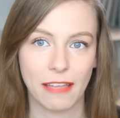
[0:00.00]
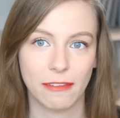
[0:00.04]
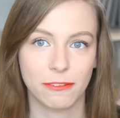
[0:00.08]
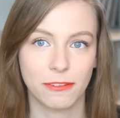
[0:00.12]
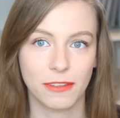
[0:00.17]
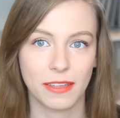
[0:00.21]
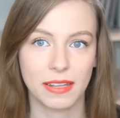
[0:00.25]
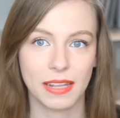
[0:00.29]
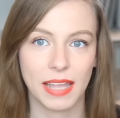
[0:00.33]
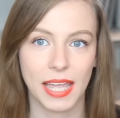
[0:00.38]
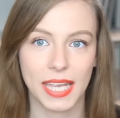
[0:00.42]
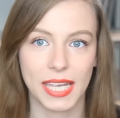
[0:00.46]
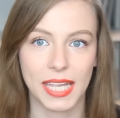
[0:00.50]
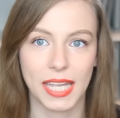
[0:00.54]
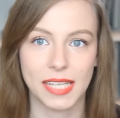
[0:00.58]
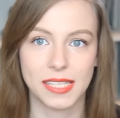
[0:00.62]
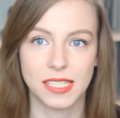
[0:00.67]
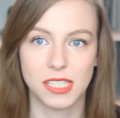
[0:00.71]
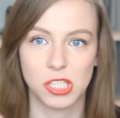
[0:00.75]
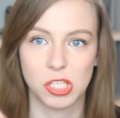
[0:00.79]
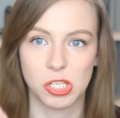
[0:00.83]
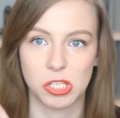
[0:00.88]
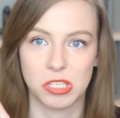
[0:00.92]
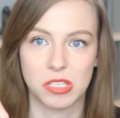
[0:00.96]
I feel like
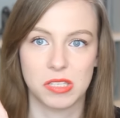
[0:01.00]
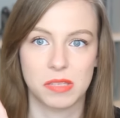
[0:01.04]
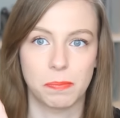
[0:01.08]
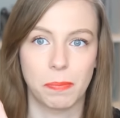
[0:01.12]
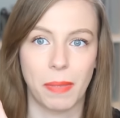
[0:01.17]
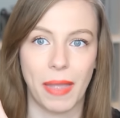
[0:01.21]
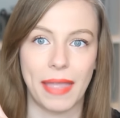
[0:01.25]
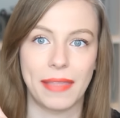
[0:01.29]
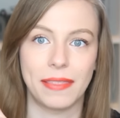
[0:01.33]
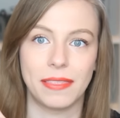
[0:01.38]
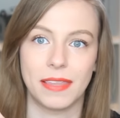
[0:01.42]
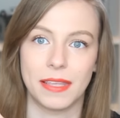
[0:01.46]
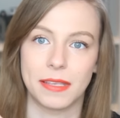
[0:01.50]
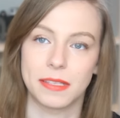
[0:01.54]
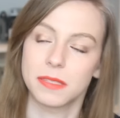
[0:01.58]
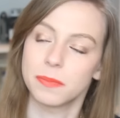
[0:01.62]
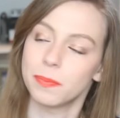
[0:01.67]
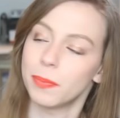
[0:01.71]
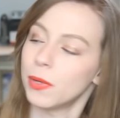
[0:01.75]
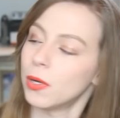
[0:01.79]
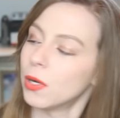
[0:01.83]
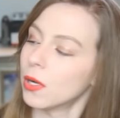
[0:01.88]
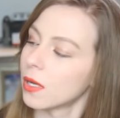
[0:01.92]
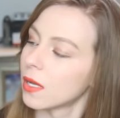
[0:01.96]
it's just been this
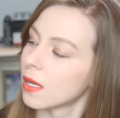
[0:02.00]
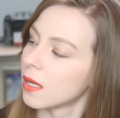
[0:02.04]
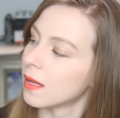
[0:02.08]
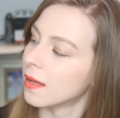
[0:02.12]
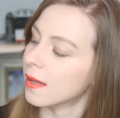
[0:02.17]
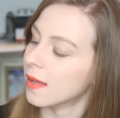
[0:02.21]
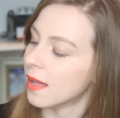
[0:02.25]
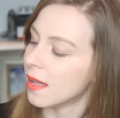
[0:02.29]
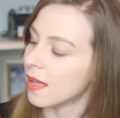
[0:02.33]
book.